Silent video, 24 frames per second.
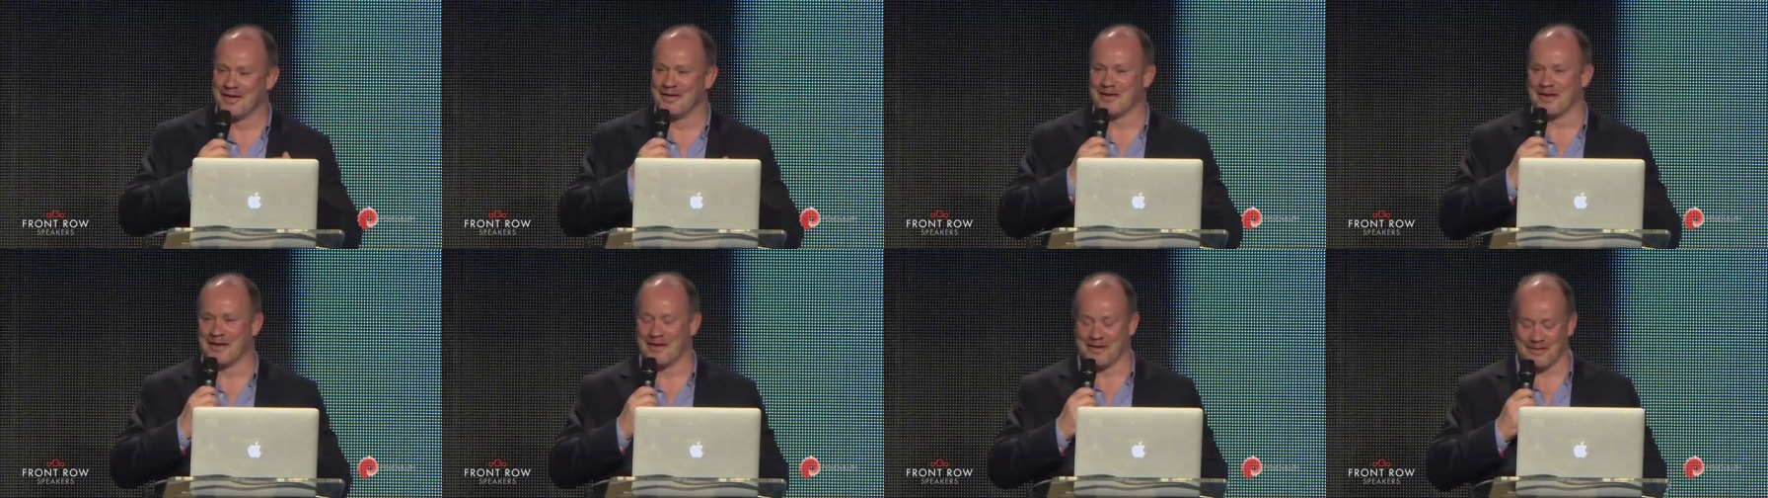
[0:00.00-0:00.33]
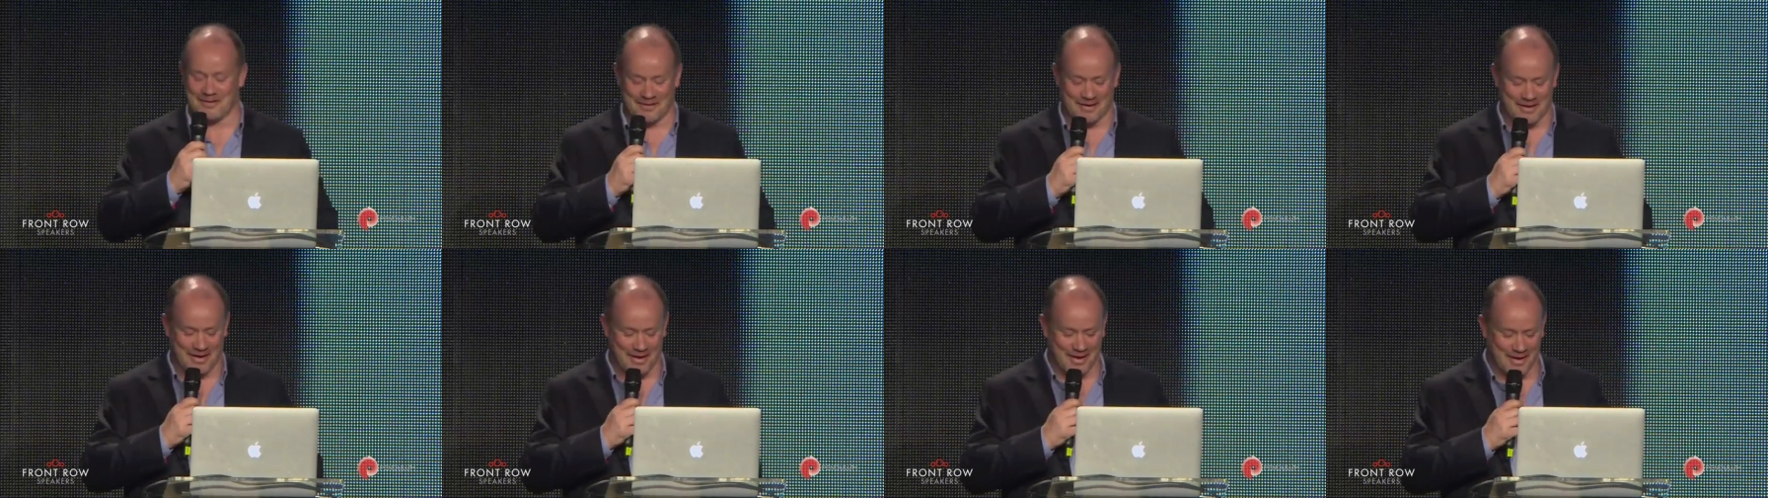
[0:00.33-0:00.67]

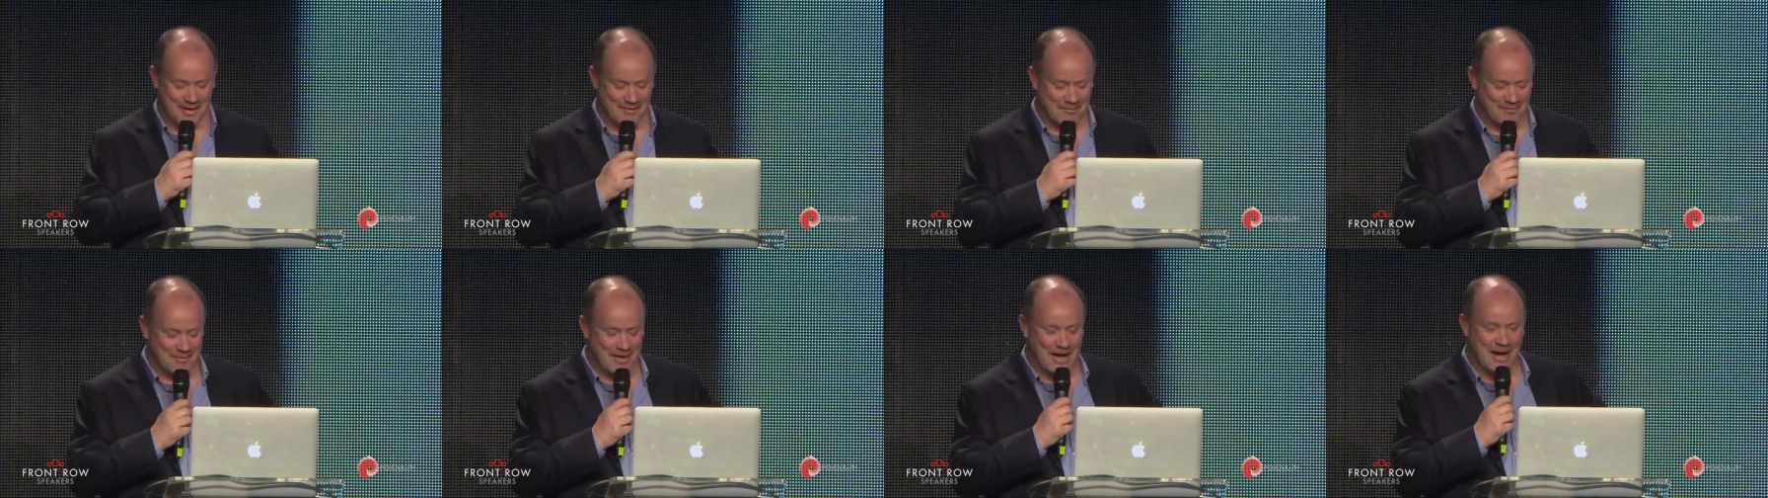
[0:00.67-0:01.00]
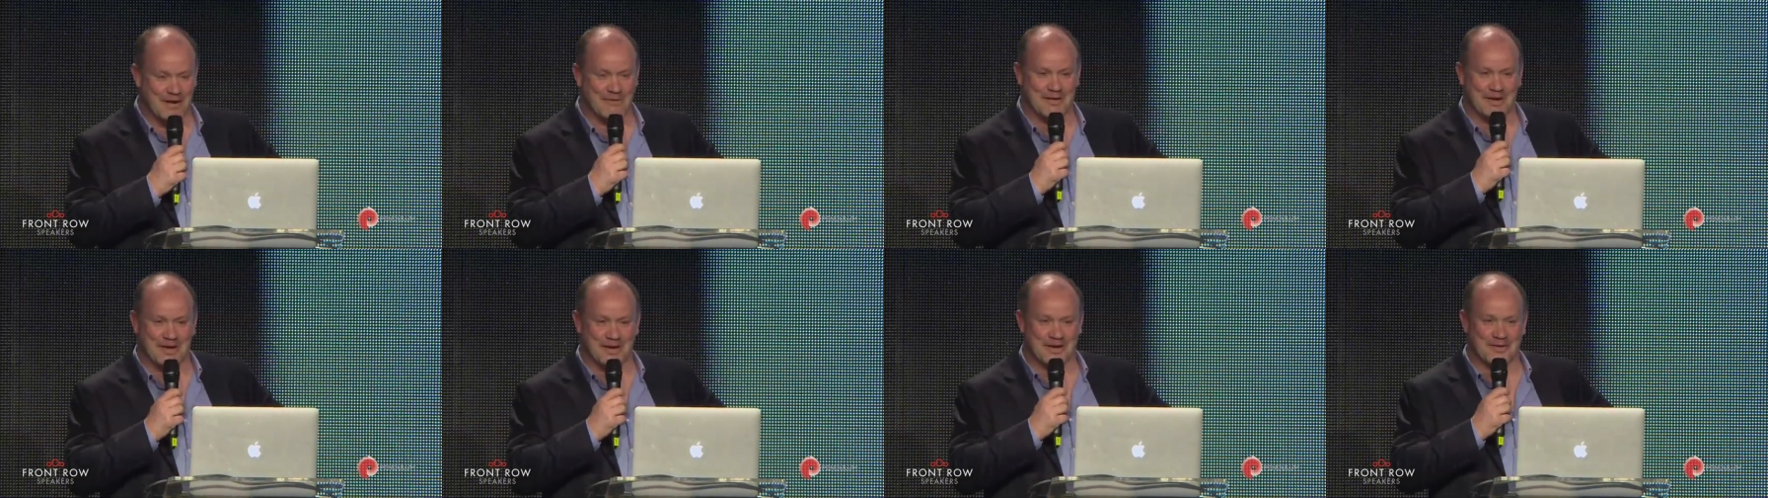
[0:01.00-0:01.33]
that uh,
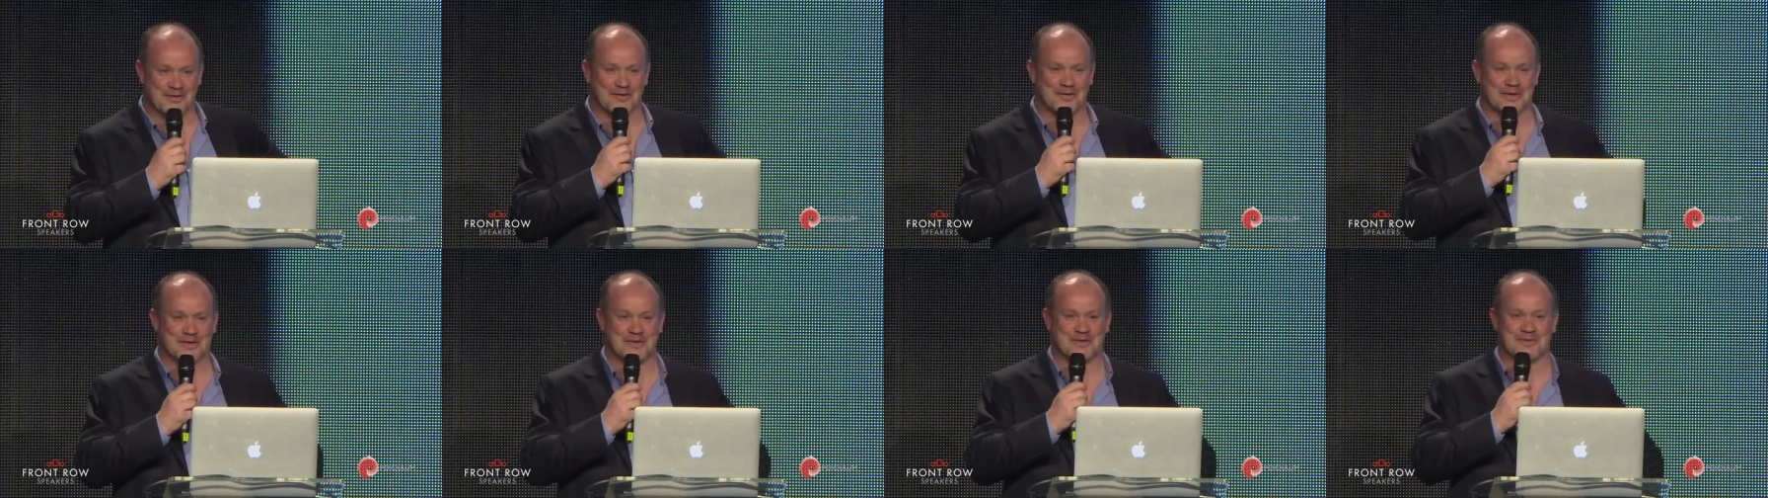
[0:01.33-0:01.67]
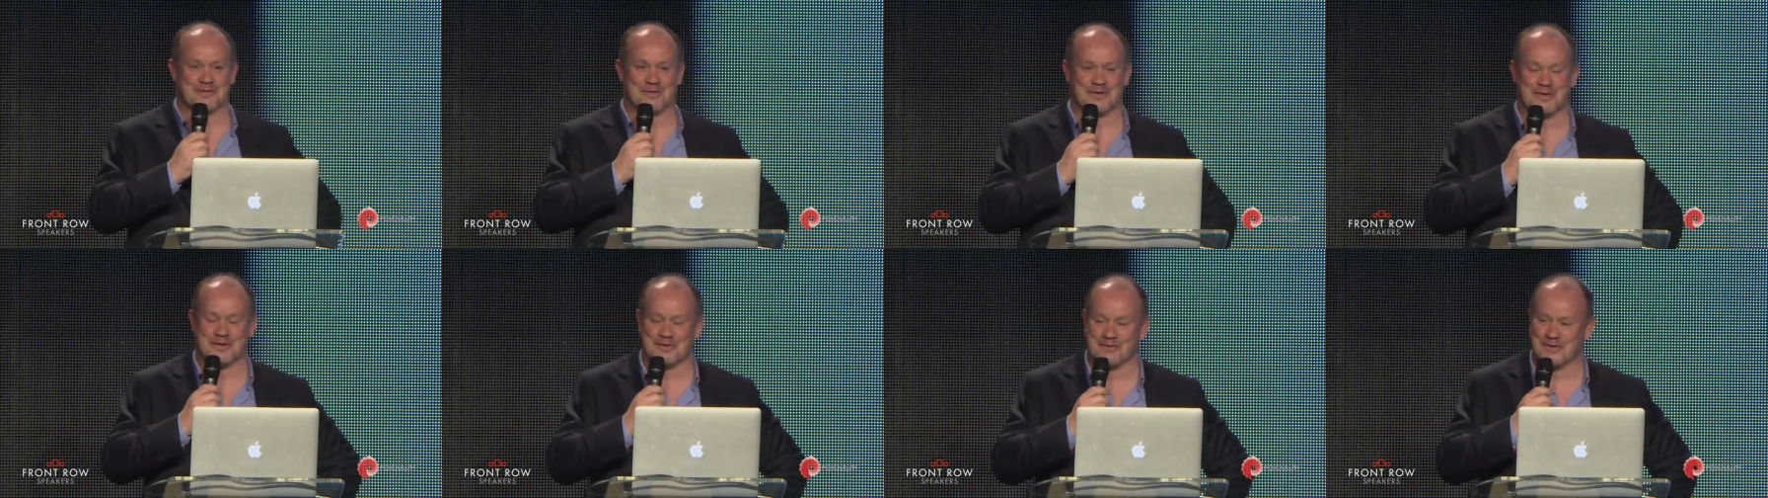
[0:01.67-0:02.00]
Gary
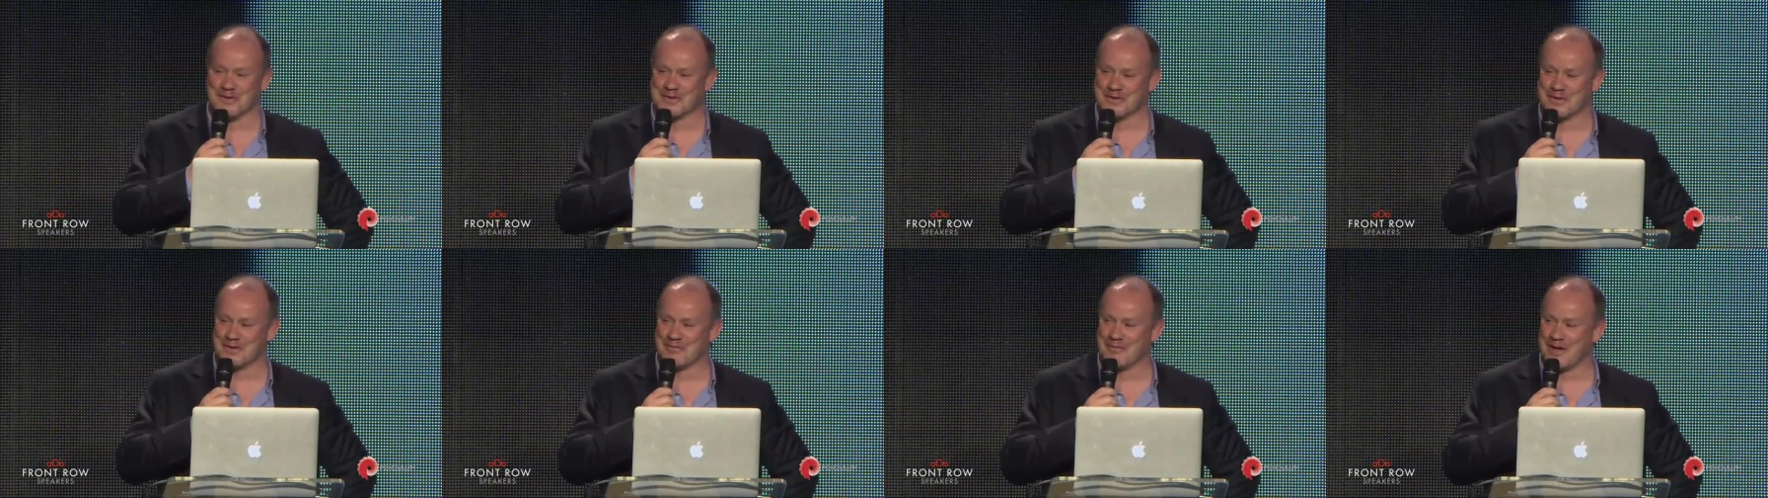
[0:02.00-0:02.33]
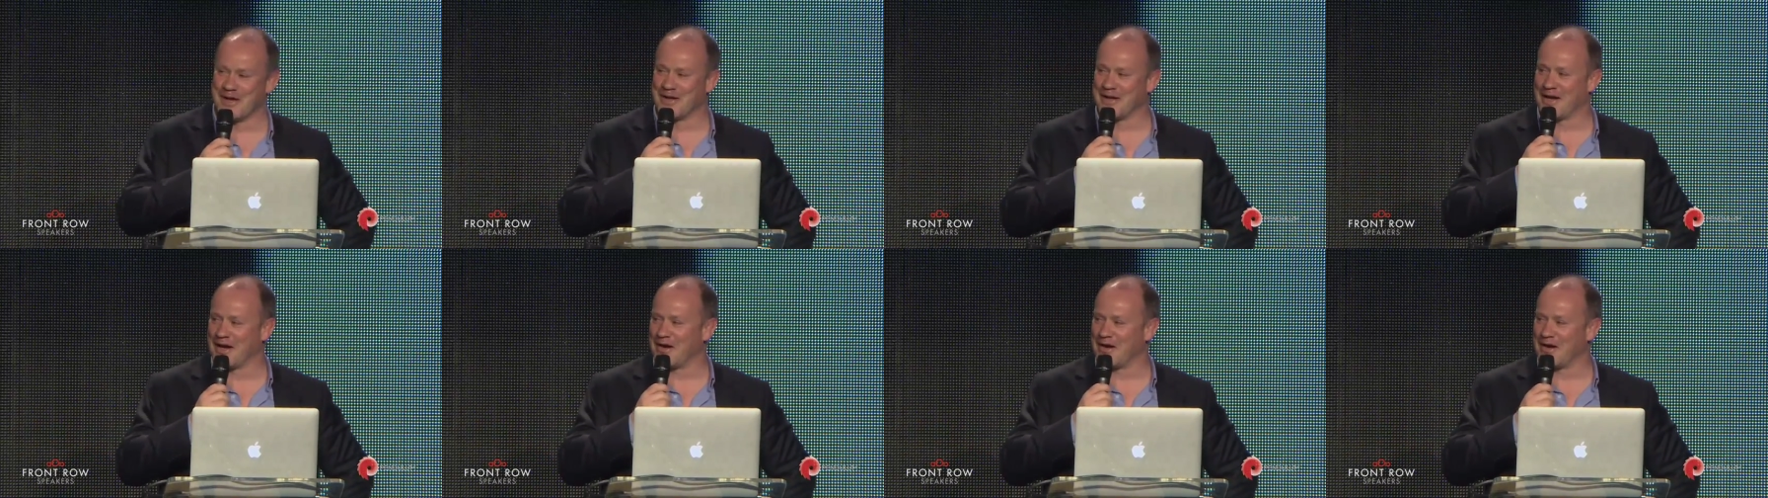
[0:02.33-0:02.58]
was, was, was, the man.